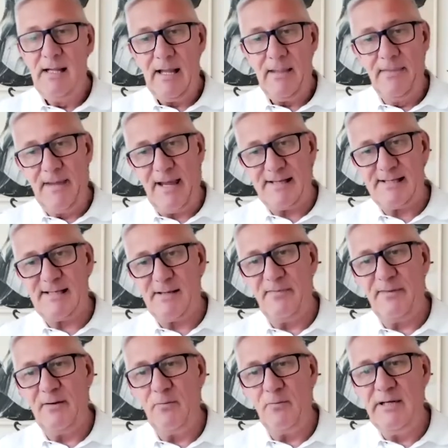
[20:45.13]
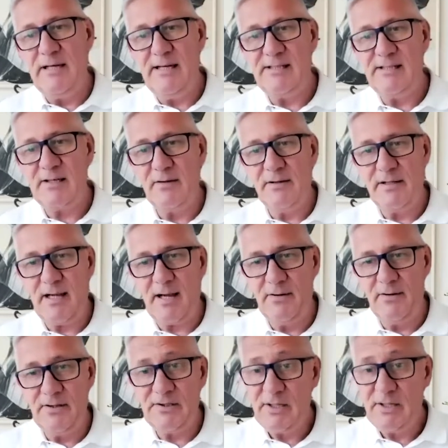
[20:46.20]
And that's something we need to
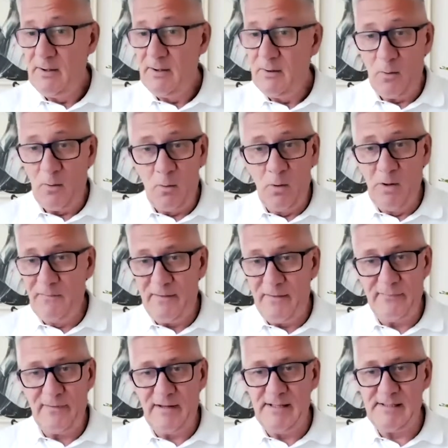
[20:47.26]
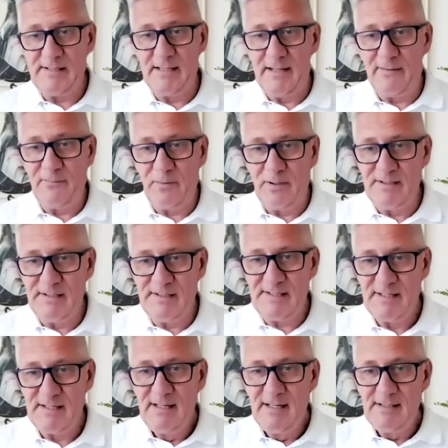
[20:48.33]
encourage all of our friends and loved
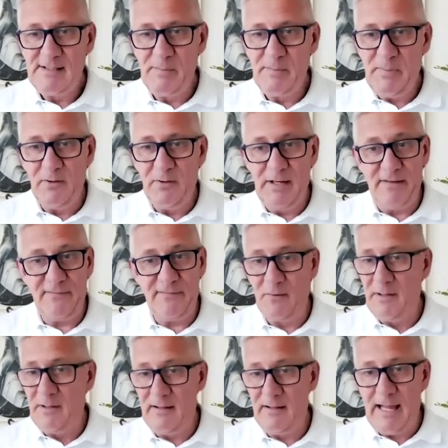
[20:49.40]
ones to be on FOL.